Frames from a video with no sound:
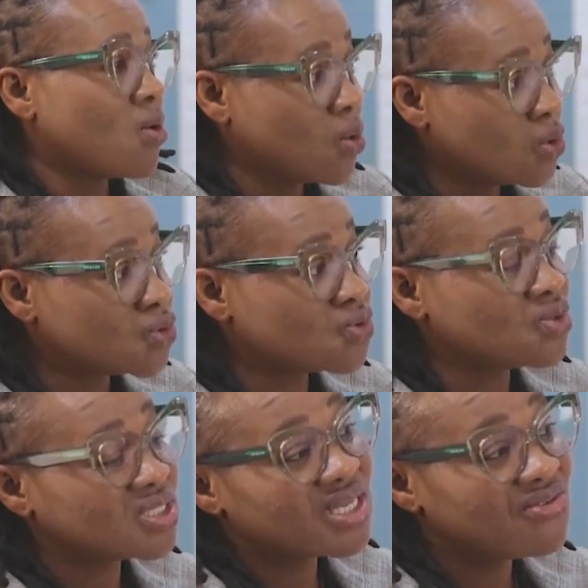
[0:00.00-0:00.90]
close
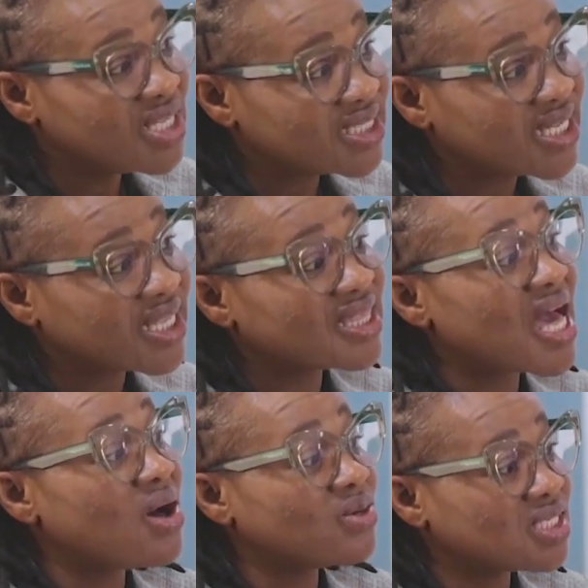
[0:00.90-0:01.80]
to
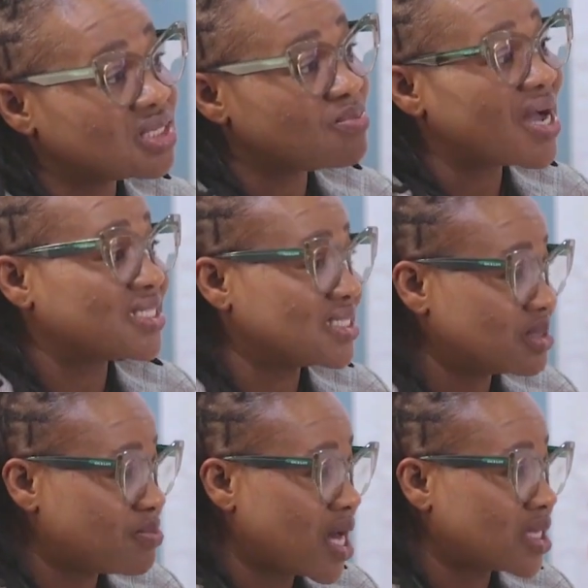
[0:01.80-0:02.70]
17,000
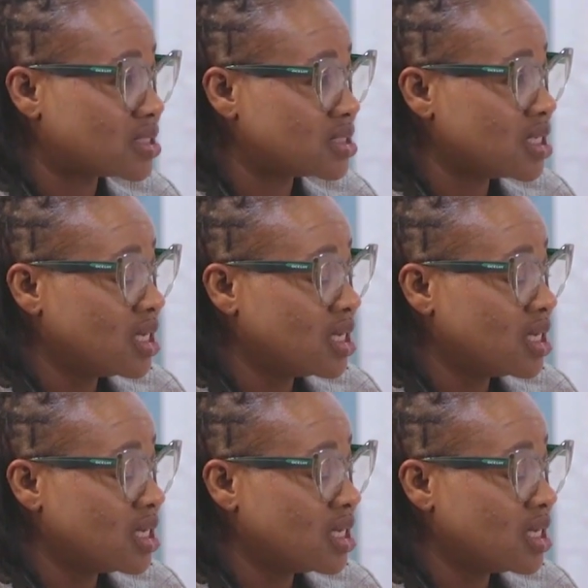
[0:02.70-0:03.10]
participants